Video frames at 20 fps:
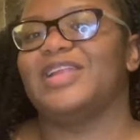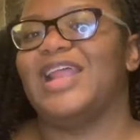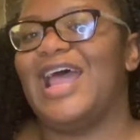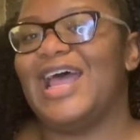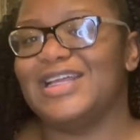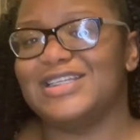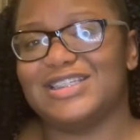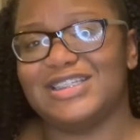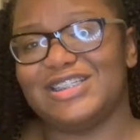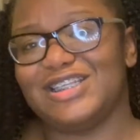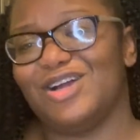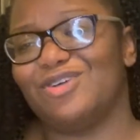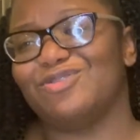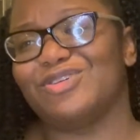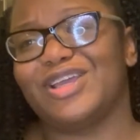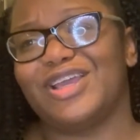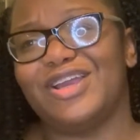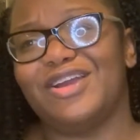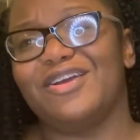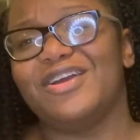I just
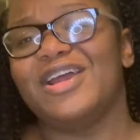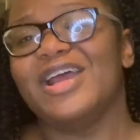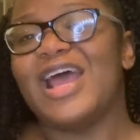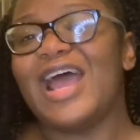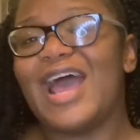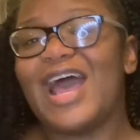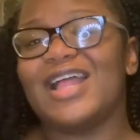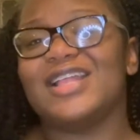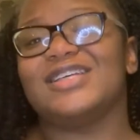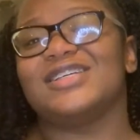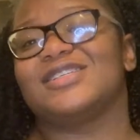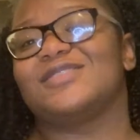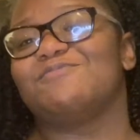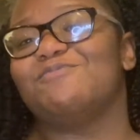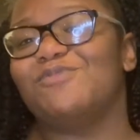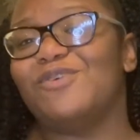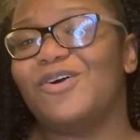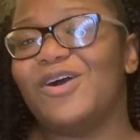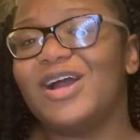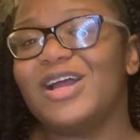don't care. And it's
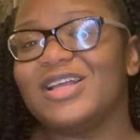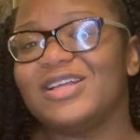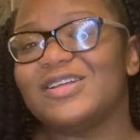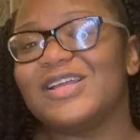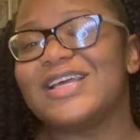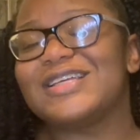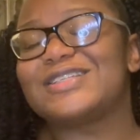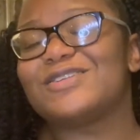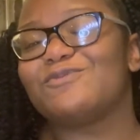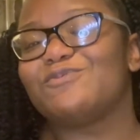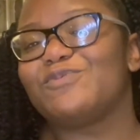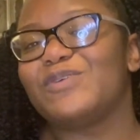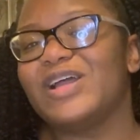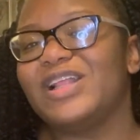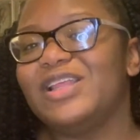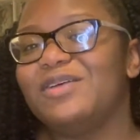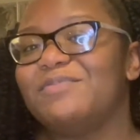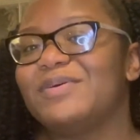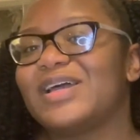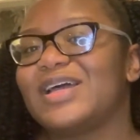
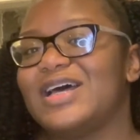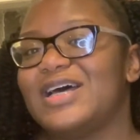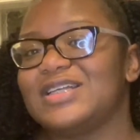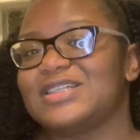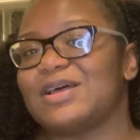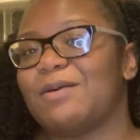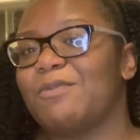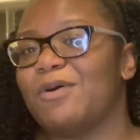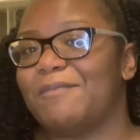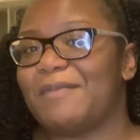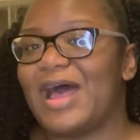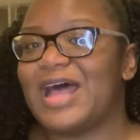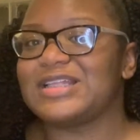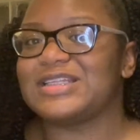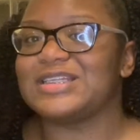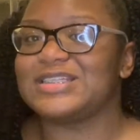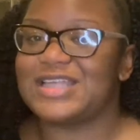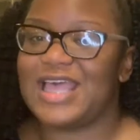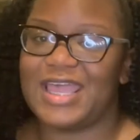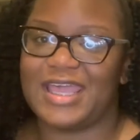really because I'm about
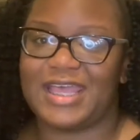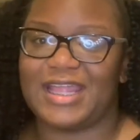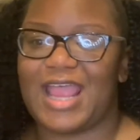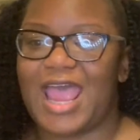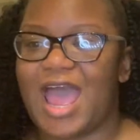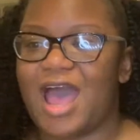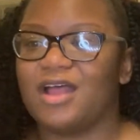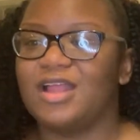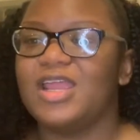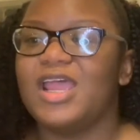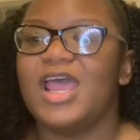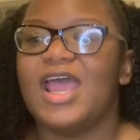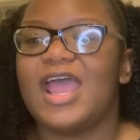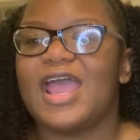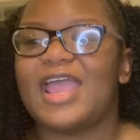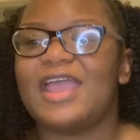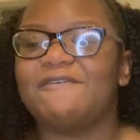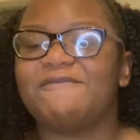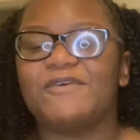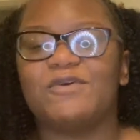to take it out.
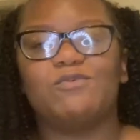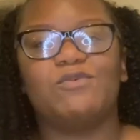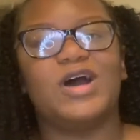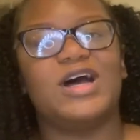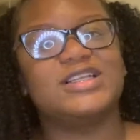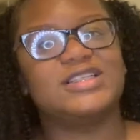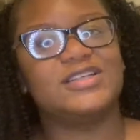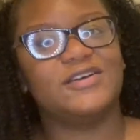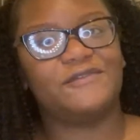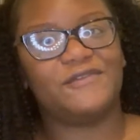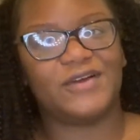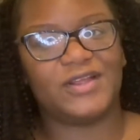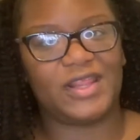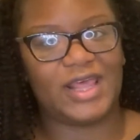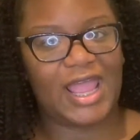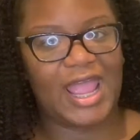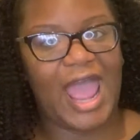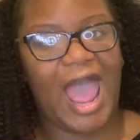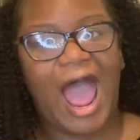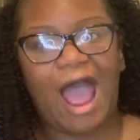If it wasn't for
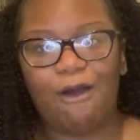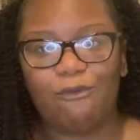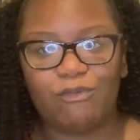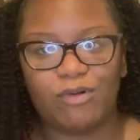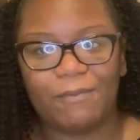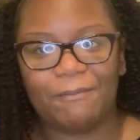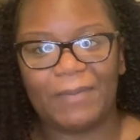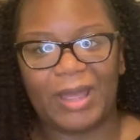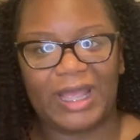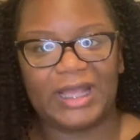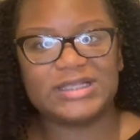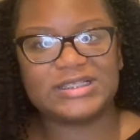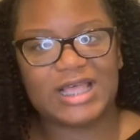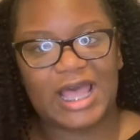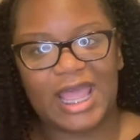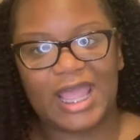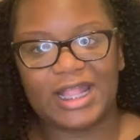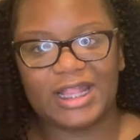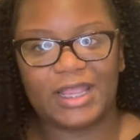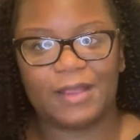that, I would
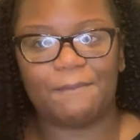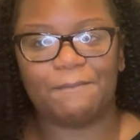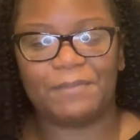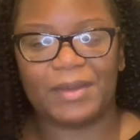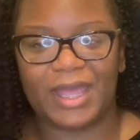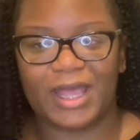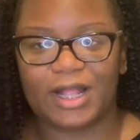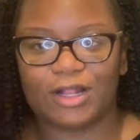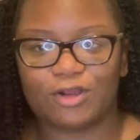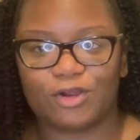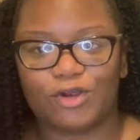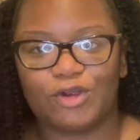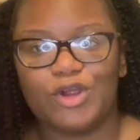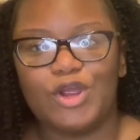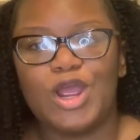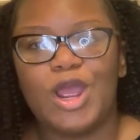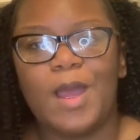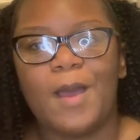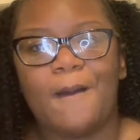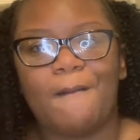maintain it better.
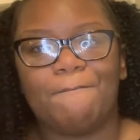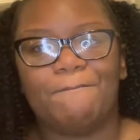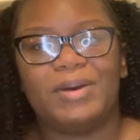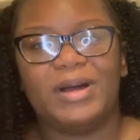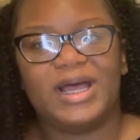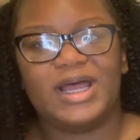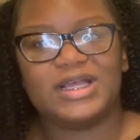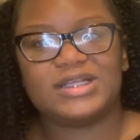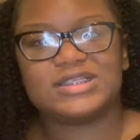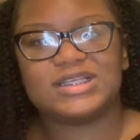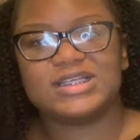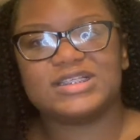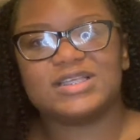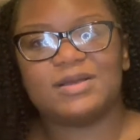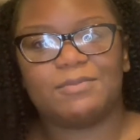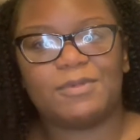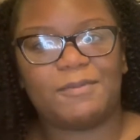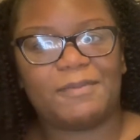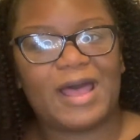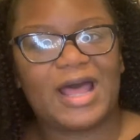But since
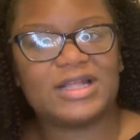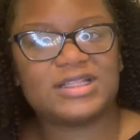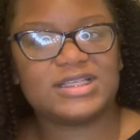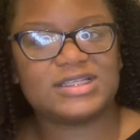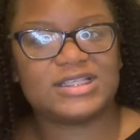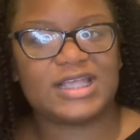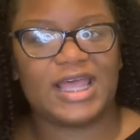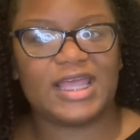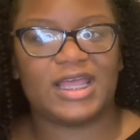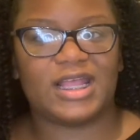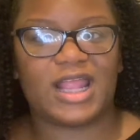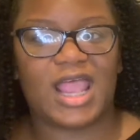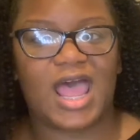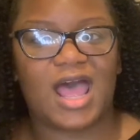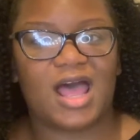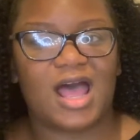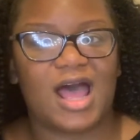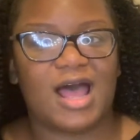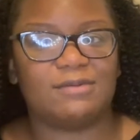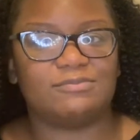I'm about to take it
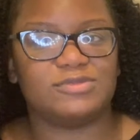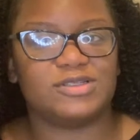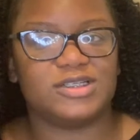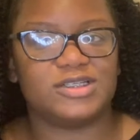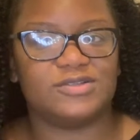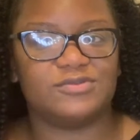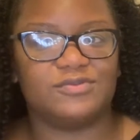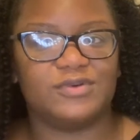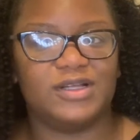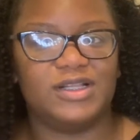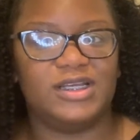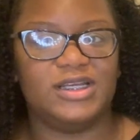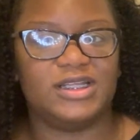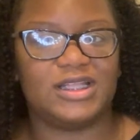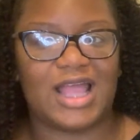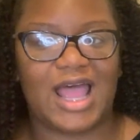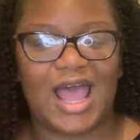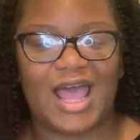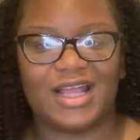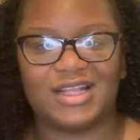out, I'm just really
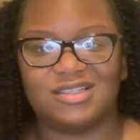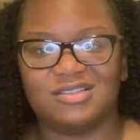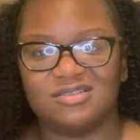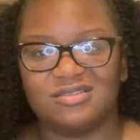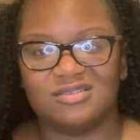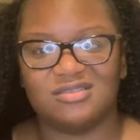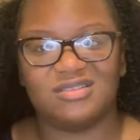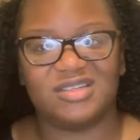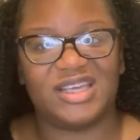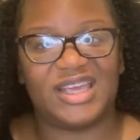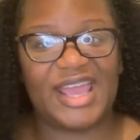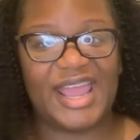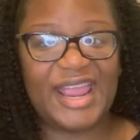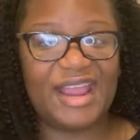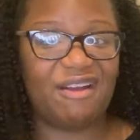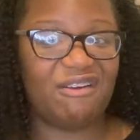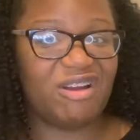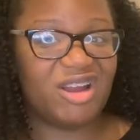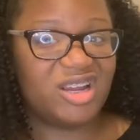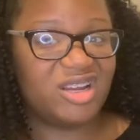not
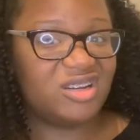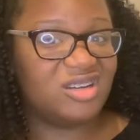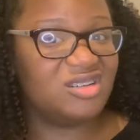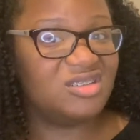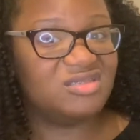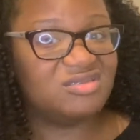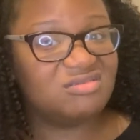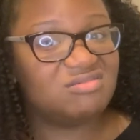caring